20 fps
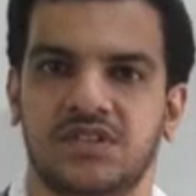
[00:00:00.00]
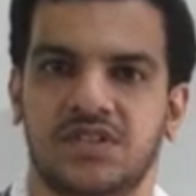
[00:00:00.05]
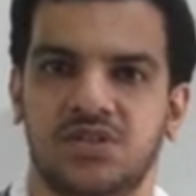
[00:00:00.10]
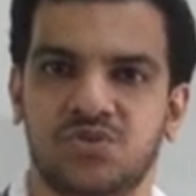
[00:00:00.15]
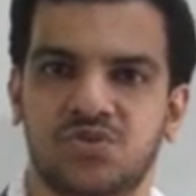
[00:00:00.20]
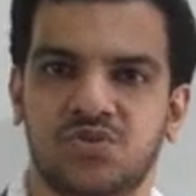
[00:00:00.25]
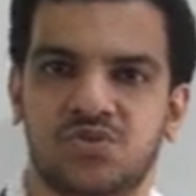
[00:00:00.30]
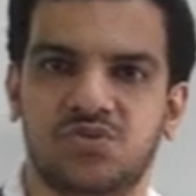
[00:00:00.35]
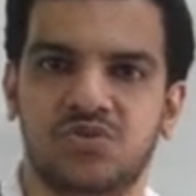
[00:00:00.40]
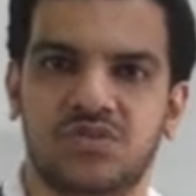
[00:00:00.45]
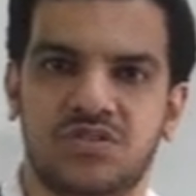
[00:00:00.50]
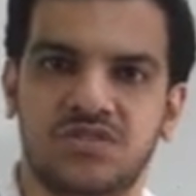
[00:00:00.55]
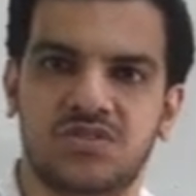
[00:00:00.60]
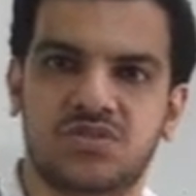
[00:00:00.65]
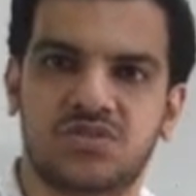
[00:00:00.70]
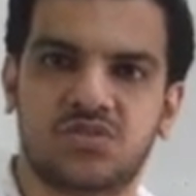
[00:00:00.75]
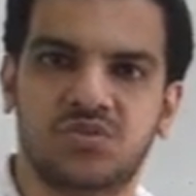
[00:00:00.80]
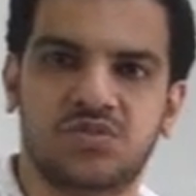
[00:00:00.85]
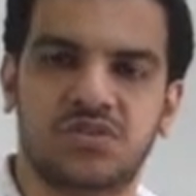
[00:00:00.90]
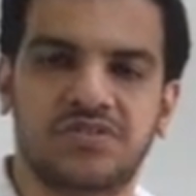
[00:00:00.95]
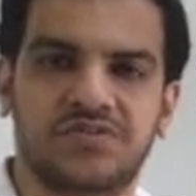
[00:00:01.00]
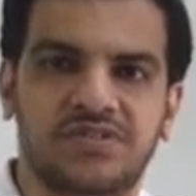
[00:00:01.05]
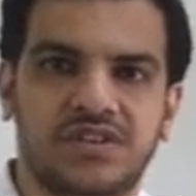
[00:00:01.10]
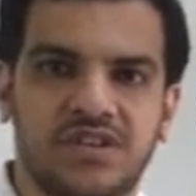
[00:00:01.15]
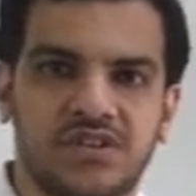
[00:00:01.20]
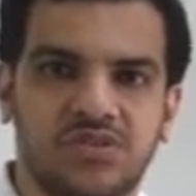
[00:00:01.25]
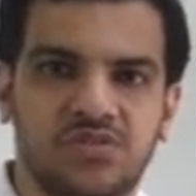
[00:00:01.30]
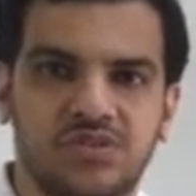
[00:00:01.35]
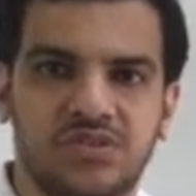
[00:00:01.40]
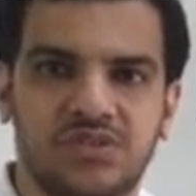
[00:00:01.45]
Hello students, today we
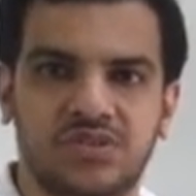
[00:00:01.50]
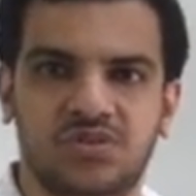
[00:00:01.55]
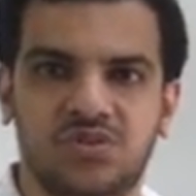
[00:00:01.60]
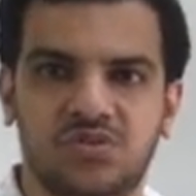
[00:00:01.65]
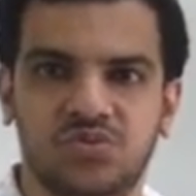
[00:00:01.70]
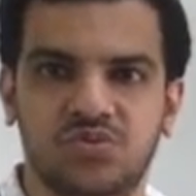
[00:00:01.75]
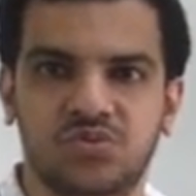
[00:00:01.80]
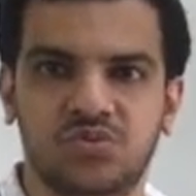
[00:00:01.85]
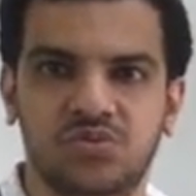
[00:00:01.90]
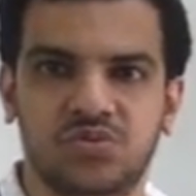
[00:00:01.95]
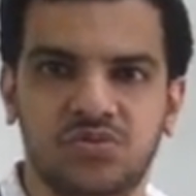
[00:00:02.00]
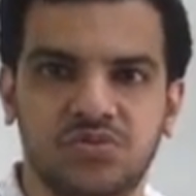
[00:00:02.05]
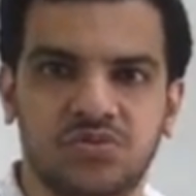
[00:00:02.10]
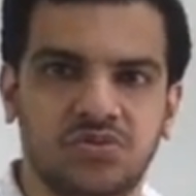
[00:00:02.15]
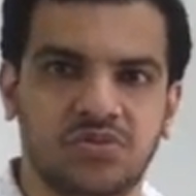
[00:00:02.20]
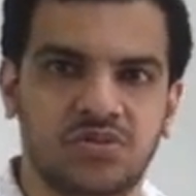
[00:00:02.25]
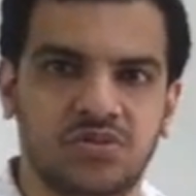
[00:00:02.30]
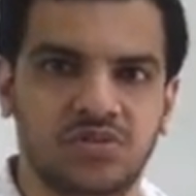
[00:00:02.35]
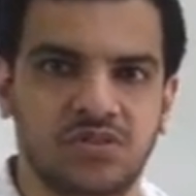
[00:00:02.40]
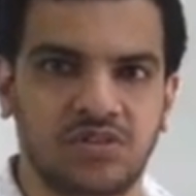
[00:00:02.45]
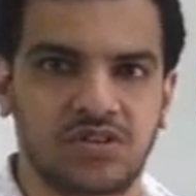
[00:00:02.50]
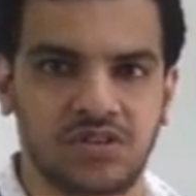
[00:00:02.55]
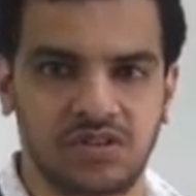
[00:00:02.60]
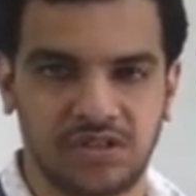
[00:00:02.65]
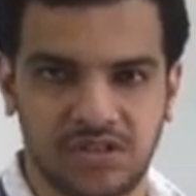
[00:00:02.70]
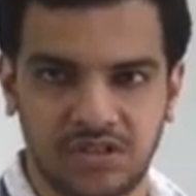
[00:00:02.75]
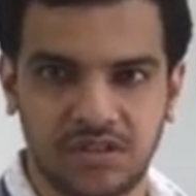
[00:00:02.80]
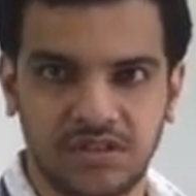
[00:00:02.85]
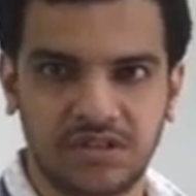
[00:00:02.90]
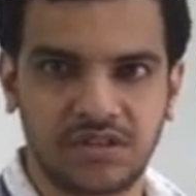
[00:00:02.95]
are going to
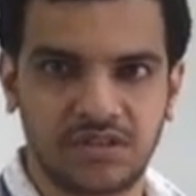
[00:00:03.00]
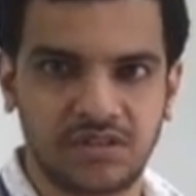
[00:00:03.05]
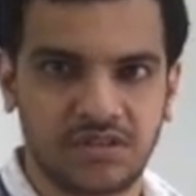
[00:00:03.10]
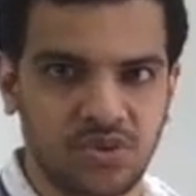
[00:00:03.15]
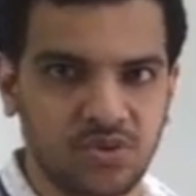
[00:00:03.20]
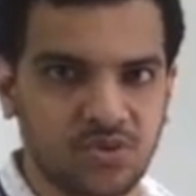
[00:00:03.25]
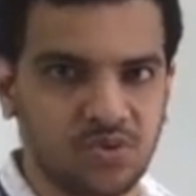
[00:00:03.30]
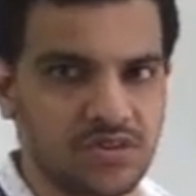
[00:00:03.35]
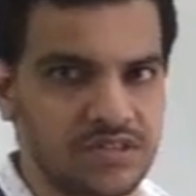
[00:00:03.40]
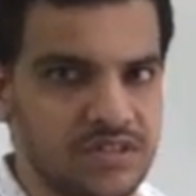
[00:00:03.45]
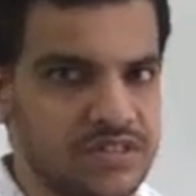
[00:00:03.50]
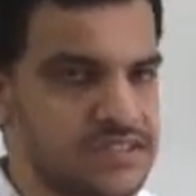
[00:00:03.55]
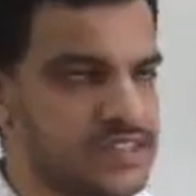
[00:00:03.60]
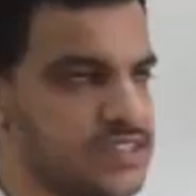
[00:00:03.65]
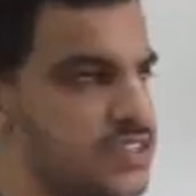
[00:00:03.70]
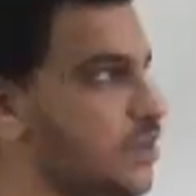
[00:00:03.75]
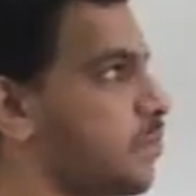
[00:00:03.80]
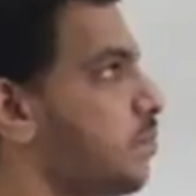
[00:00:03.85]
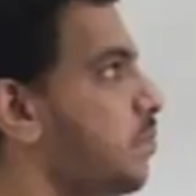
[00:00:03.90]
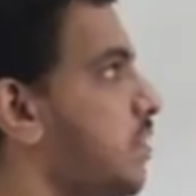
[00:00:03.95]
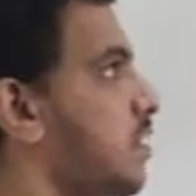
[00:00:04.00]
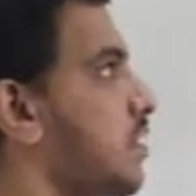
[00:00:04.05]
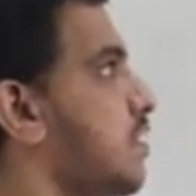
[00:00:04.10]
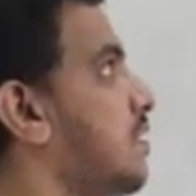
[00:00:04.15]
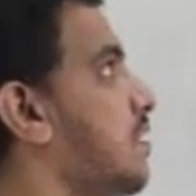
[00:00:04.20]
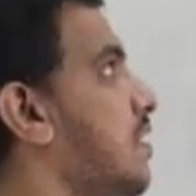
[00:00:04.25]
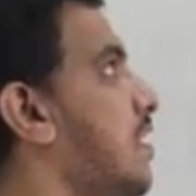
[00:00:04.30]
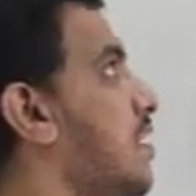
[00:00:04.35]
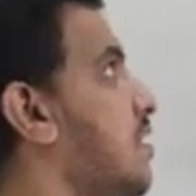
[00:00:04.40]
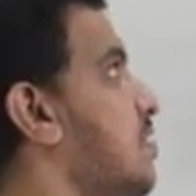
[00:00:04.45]
learn new concept,
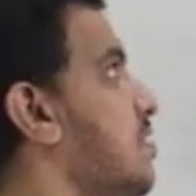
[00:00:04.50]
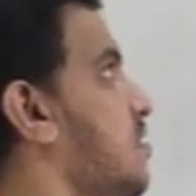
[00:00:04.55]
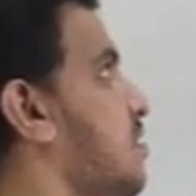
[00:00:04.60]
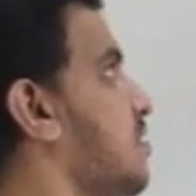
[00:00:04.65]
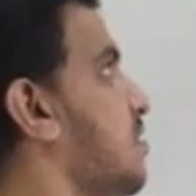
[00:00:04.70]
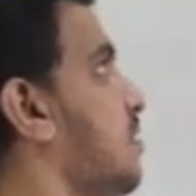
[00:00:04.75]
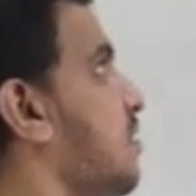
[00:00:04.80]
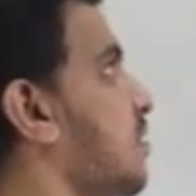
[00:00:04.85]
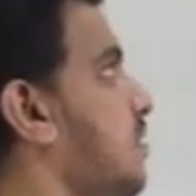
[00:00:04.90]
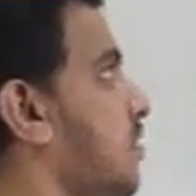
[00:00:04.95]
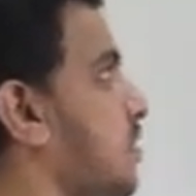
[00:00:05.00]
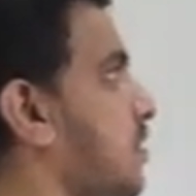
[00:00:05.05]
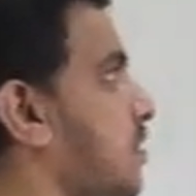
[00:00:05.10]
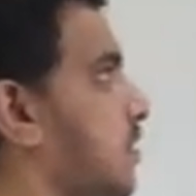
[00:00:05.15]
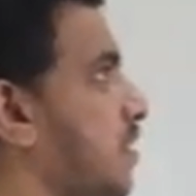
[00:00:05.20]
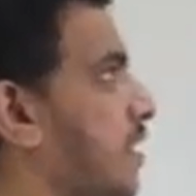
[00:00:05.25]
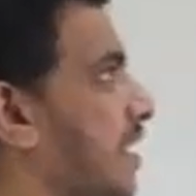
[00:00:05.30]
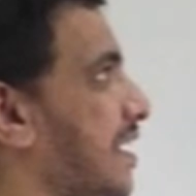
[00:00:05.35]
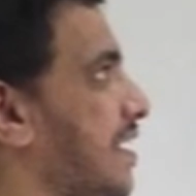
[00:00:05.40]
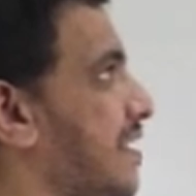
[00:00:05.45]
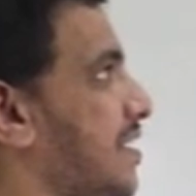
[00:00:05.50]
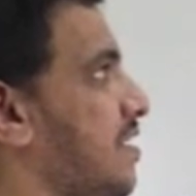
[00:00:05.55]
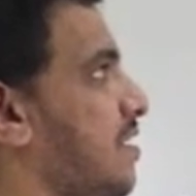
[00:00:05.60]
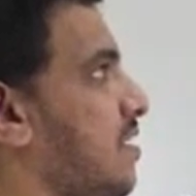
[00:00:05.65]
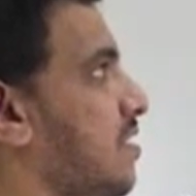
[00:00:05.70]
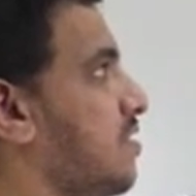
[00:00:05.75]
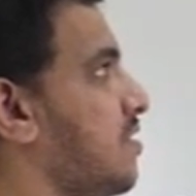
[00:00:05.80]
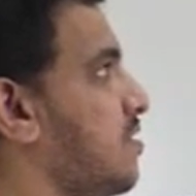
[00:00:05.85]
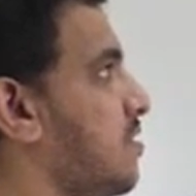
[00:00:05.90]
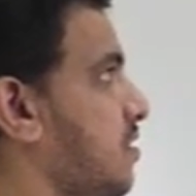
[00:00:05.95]
that is
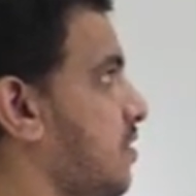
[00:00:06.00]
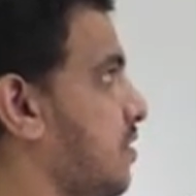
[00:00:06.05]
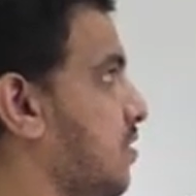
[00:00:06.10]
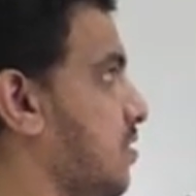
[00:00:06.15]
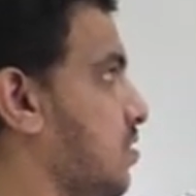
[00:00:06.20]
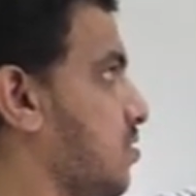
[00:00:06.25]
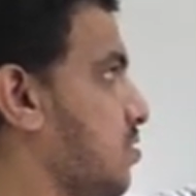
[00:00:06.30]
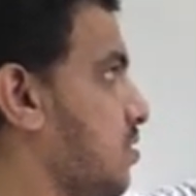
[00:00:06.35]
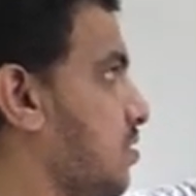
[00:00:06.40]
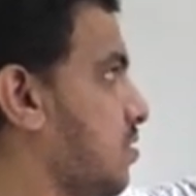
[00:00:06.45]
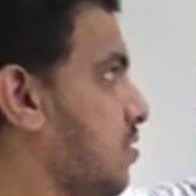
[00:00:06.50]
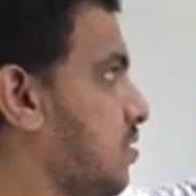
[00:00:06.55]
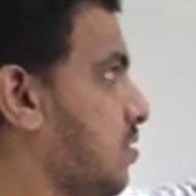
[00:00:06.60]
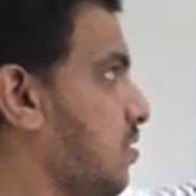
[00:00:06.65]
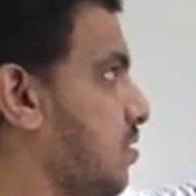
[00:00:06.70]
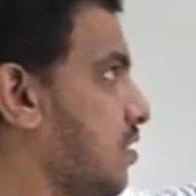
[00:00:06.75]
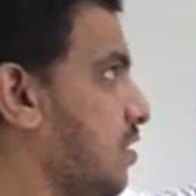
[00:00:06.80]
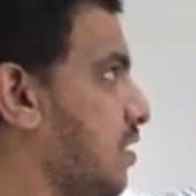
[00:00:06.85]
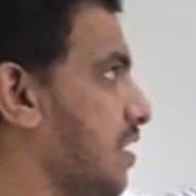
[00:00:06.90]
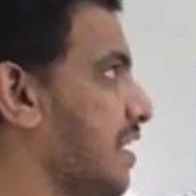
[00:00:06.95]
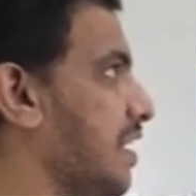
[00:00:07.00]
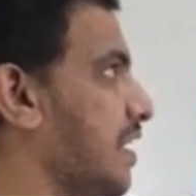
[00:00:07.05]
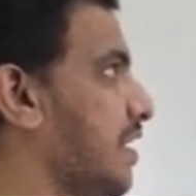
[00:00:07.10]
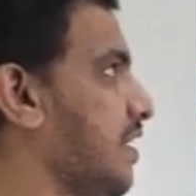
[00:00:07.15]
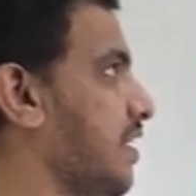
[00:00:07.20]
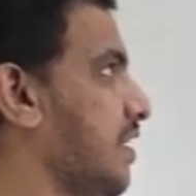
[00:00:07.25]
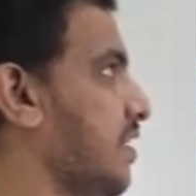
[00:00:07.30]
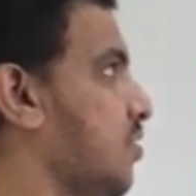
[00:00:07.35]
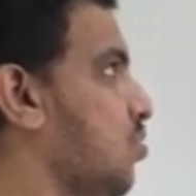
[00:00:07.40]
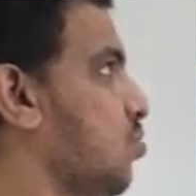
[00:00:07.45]
areas
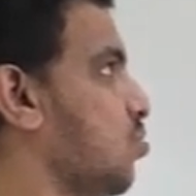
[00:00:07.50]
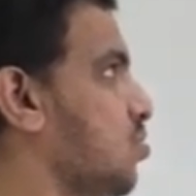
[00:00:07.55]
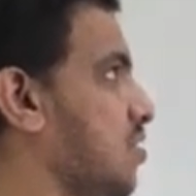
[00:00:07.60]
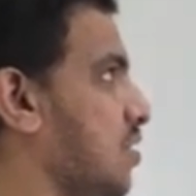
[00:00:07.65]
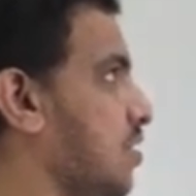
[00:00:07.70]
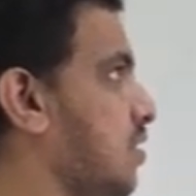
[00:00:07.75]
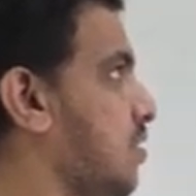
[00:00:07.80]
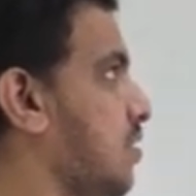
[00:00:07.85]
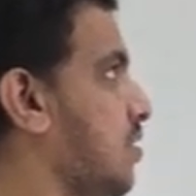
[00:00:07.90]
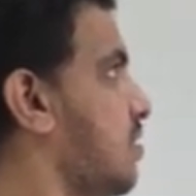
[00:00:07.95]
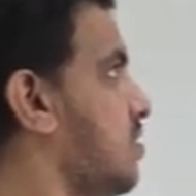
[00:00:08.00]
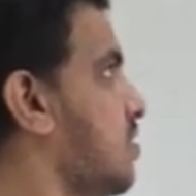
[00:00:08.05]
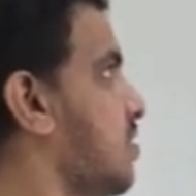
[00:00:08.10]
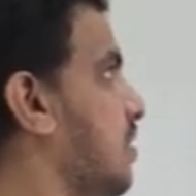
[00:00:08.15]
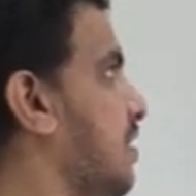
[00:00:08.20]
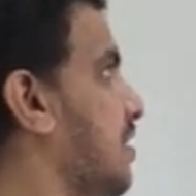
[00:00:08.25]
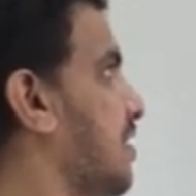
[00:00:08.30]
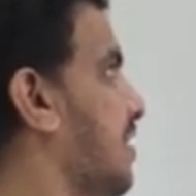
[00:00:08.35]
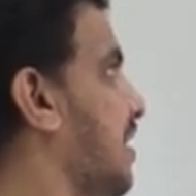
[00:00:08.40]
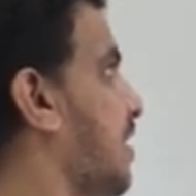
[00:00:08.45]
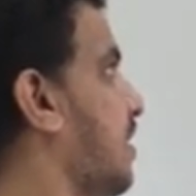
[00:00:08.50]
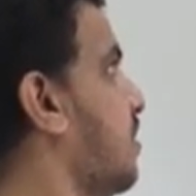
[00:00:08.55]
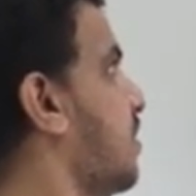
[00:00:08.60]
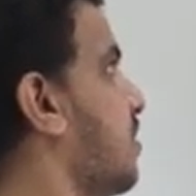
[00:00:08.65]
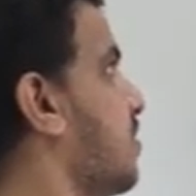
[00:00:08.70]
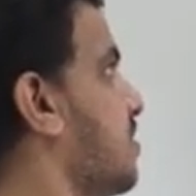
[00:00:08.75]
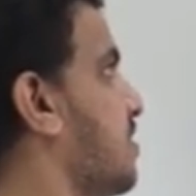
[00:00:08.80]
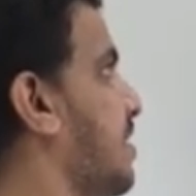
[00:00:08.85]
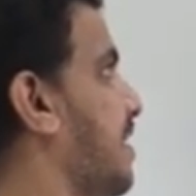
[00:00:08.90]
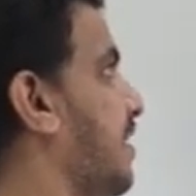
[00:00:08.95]
related to circles in
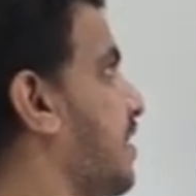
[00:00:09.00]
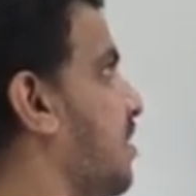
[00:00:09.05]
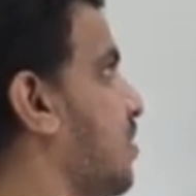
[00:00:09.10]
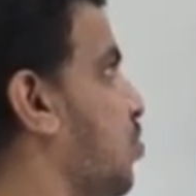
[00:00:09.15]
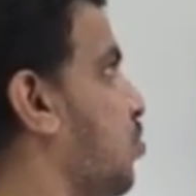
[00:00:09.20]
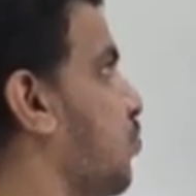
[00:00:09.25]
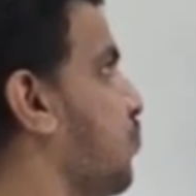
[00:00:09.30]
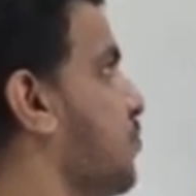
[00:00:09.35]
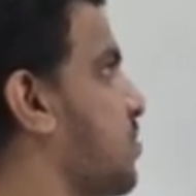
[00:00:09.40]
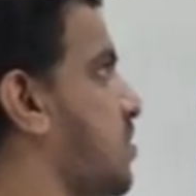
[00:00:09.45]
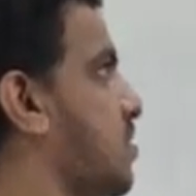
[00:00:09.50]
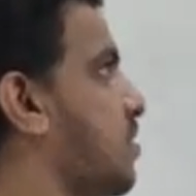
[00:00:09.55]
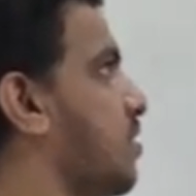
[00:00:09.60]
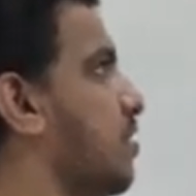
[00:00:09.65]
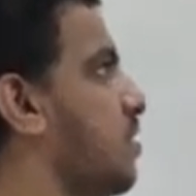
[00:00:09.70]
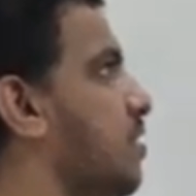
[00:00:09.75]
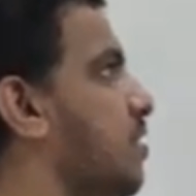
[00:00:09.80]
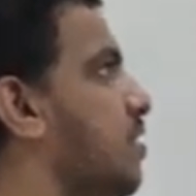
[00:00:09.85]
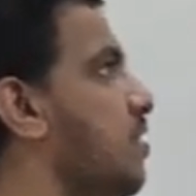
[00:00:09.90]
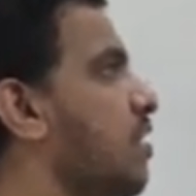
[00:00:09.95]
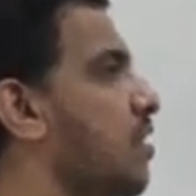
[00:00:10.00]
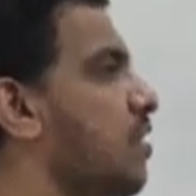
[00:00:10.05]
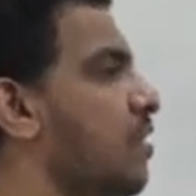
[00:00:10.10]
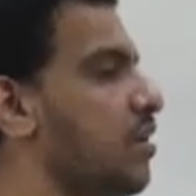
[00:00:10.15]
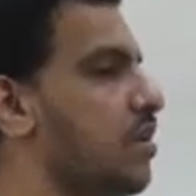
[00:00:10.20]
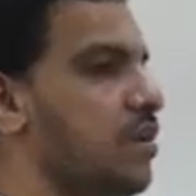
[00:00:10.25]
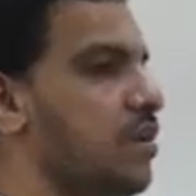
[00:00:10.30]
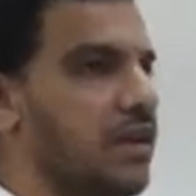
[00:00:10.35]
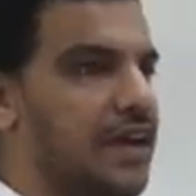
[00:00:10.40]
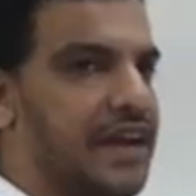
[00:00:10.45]
that sector of a circle
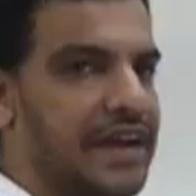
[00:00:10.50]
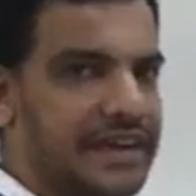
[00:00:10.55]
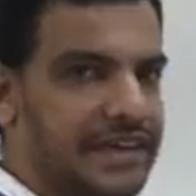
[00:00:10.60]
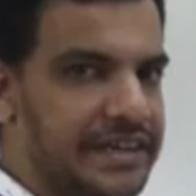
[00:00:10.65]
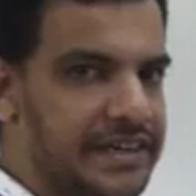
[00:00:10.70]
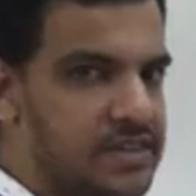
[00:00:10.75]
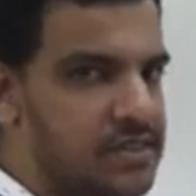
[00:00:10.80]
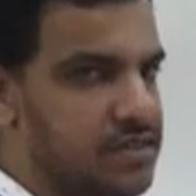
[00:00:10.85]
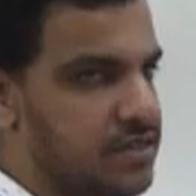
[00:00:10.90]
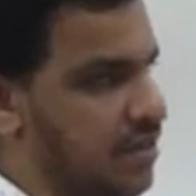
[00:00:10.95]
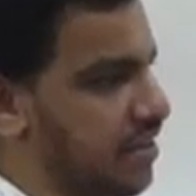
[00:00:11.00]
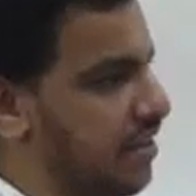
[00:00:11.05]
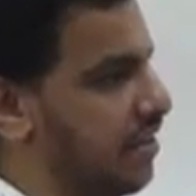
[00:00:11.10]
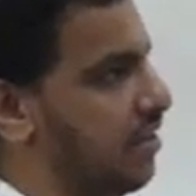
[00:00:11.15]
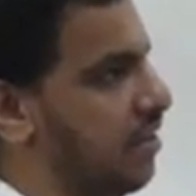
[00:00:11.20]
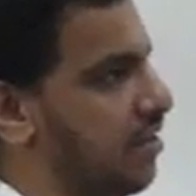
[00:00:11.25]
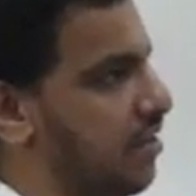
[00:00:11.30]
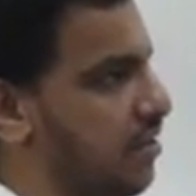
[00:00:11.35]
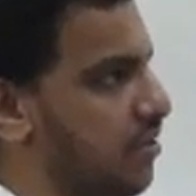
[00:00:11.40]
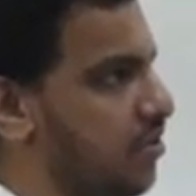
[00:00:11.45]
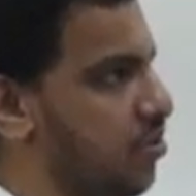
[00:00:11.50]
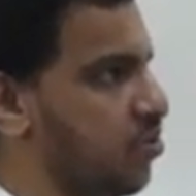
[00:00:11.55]
and its area.